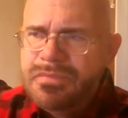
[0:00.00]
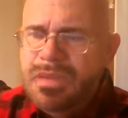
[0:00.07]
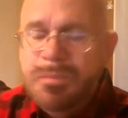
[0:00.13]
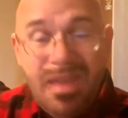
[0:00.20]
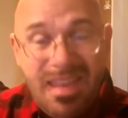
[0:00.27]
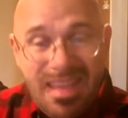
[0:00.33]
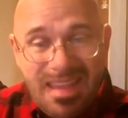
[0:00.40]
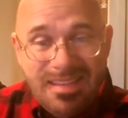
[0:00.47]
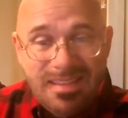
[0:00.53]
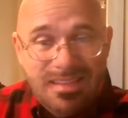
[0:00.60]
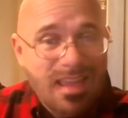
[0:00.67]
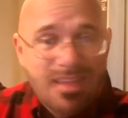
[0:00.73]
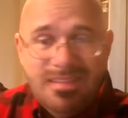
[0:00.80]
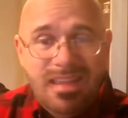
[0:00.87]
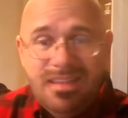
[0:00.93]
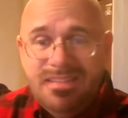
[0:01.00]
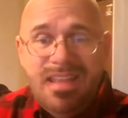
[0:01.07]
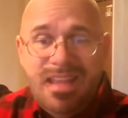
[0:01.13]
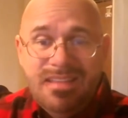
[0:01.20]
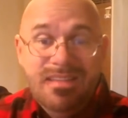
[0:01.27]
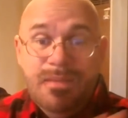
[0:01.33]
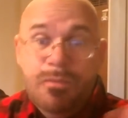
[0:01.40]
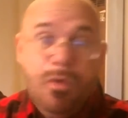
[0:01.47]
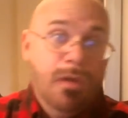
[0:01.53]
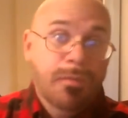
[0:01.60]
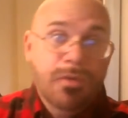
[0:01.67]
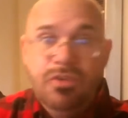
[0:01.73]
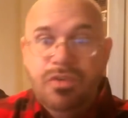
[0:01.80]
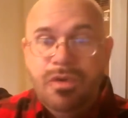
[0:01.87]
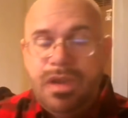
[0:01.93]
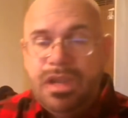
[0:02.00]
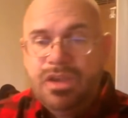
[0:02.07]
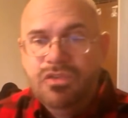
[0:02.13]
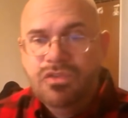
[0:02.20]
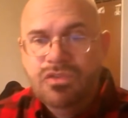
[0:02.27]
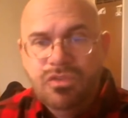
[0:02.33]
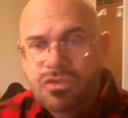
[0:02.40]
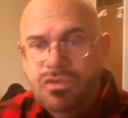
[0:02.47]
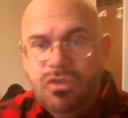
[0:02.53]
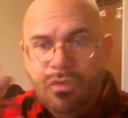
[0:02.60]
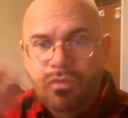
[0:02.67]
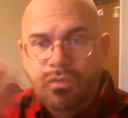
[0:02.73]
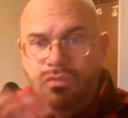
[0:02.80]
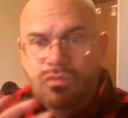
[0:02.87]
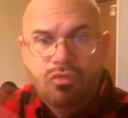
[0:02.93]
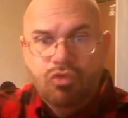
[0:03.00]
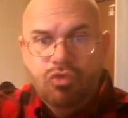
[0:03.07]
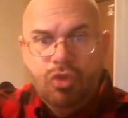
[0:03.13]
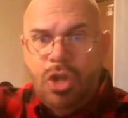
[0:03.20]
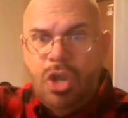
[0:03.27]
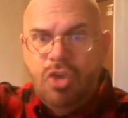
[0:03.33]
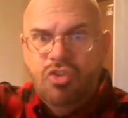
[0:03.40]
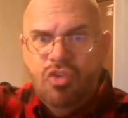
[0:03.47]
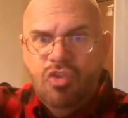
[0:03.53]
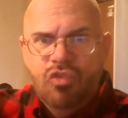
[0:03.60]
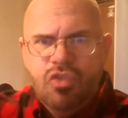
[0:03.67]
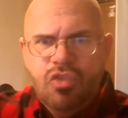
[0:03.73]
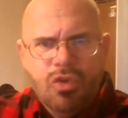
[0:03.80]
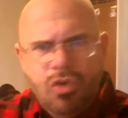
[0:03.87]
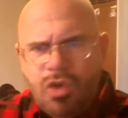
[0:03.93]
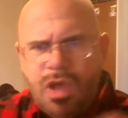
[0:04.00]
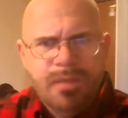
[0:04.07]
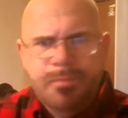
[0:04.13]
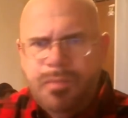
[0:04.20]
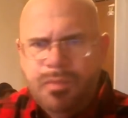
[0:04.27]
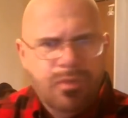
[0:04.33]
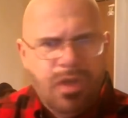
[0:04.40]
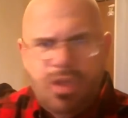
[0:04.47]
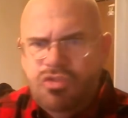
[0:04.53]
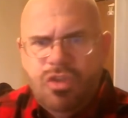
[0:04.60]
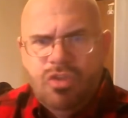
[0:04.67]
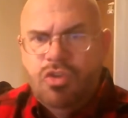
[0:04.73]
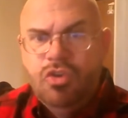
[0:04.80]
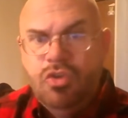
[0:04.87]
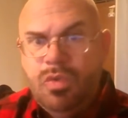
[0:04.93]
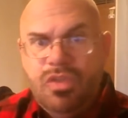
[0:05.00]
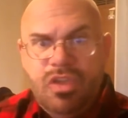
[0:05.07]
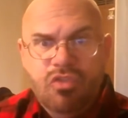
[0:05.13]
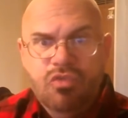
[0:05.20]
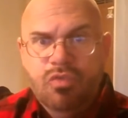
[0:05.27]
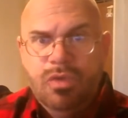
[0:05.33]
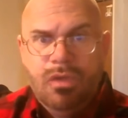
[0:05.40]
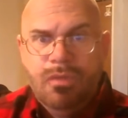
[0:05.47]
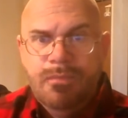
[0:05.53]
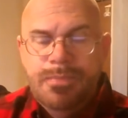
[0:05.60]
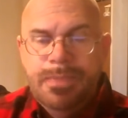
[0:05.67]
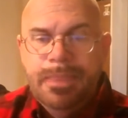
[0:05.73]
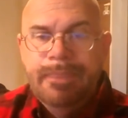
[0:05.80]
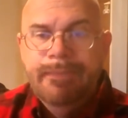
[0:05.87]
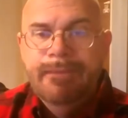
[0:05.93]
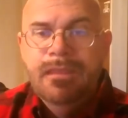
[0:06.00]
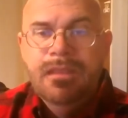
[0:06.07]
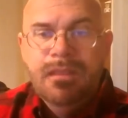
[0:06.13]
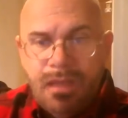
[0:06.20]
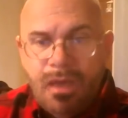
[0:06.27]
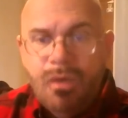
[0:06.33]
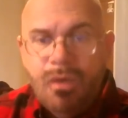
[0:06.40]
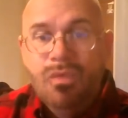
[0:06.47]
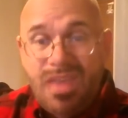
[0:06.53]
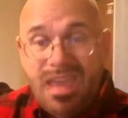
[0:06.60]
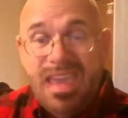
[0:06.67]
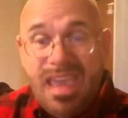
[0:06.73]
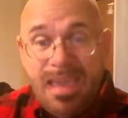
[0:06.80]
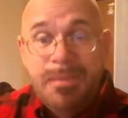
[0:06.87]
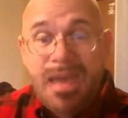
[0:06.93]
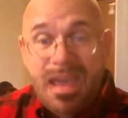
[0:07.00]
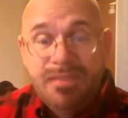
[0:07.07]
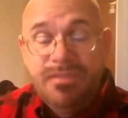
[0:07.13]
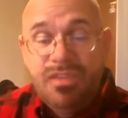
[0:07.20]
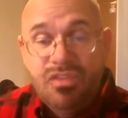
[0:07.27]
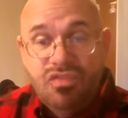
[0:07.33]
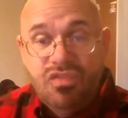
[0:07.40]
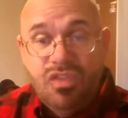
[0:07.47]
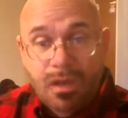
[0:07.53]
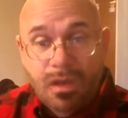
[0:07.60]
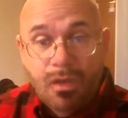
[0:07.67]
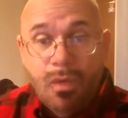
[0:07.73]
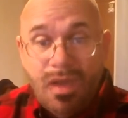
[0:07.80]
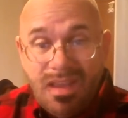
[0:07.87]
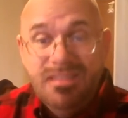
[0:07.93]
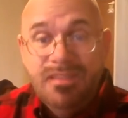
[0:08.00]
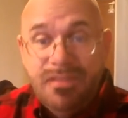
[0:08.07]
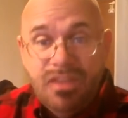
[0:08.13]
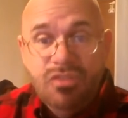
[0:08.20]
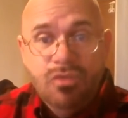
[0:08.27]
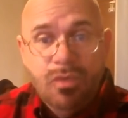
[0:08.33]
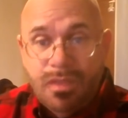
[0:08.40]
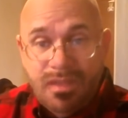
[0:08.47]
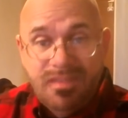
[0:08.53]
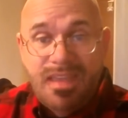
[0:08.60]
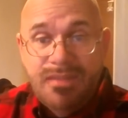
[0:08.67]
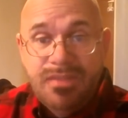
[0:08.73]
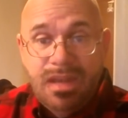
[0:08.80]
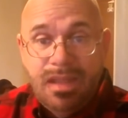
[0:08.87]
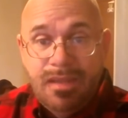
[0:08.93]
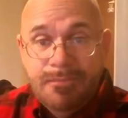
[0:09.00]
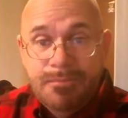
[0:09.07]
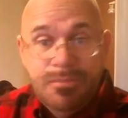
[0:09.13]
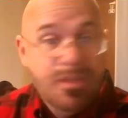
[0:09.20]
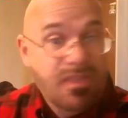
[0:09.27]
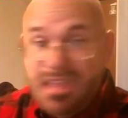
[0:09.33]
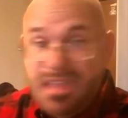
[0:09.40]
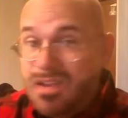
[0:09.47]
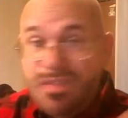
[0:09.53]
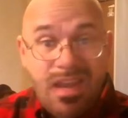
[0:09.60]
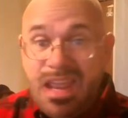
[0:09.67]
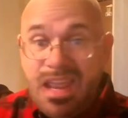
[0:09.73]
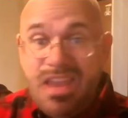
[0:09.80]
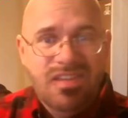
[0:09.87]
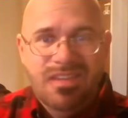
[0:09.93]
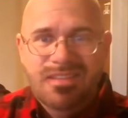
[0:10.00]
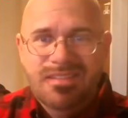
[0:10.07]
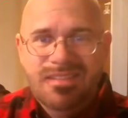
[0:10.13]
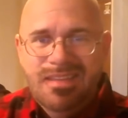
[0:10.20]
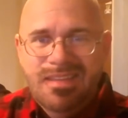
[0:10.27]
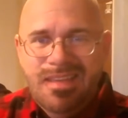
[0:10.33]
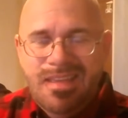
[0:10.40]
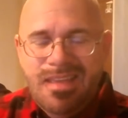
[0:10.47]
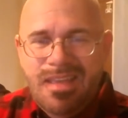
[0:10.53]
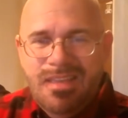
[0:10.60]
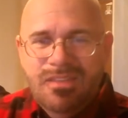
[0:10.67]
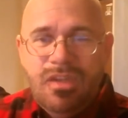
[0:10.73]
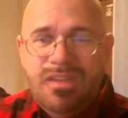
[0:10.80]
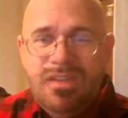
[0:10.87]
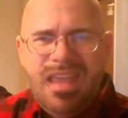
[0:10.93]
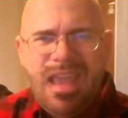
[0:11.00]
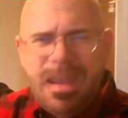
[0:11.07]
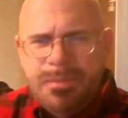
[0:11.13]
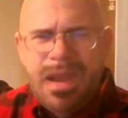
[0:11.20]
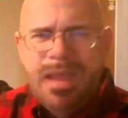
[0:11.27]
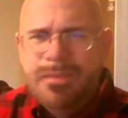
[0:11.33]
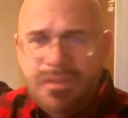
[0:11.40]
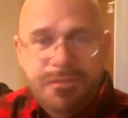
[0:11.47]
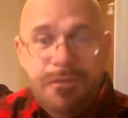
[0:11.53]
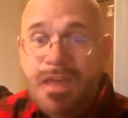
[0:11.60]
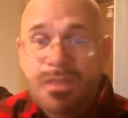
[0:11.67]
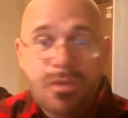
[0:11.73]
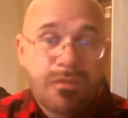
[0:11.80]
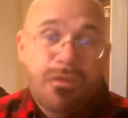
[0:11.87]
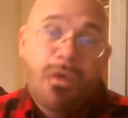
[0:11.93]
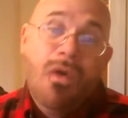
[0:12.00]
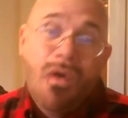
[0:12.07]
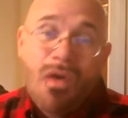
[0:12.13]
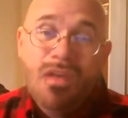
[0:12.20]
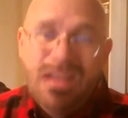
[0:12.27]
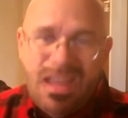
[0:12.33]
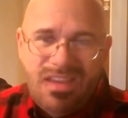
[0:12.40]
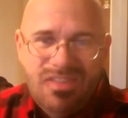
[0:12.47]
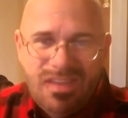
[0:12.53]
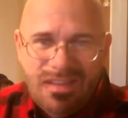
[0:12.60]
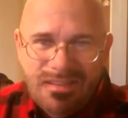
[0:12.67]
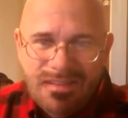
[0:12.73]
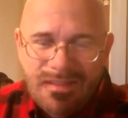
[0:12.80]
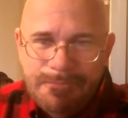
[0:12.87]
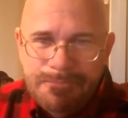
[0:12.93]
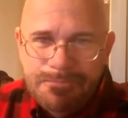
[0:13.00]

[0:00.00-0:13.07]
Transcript: but it's not some arbitrary, the nations that have nothing to do with Israel. No, they came out of the loins of Israel, the 70, and they're the nations. So you see, Abraham's the father of all nations.